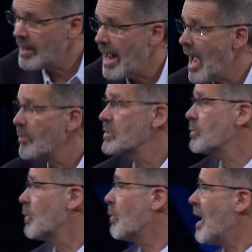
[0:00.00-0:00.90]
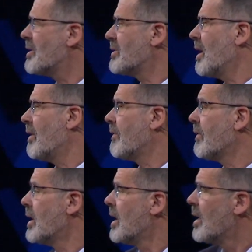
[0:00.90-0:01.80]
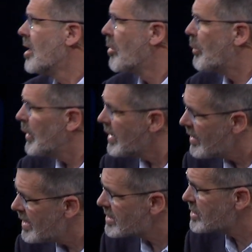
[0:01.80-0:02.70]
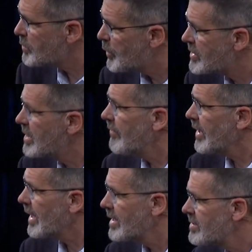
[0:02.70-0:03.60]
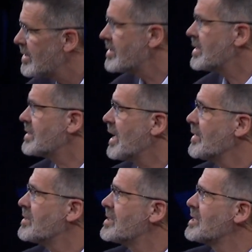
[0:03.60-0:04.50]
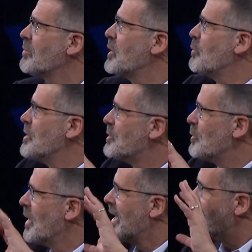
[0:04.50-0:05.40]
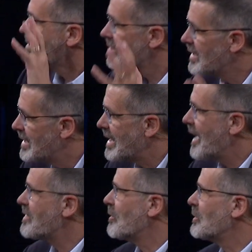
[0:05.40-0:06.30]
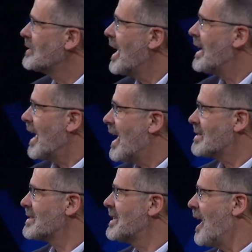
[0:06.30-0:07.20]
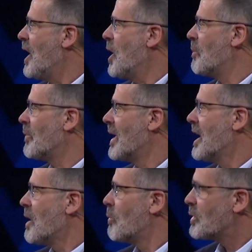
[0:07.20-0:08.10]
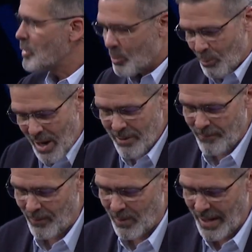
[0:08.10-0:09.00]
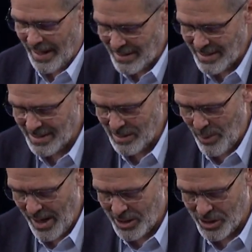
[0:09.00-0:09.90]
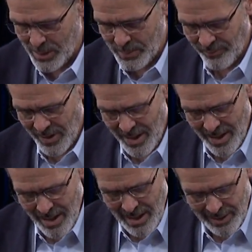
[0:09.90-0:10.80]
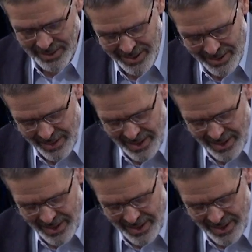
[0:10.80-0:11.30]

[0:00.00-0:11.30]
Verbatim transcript: that happens when we're by ourselves. But in this specific instance, he's saying this is something we do together. Let us come with grateful anticipation. Listen to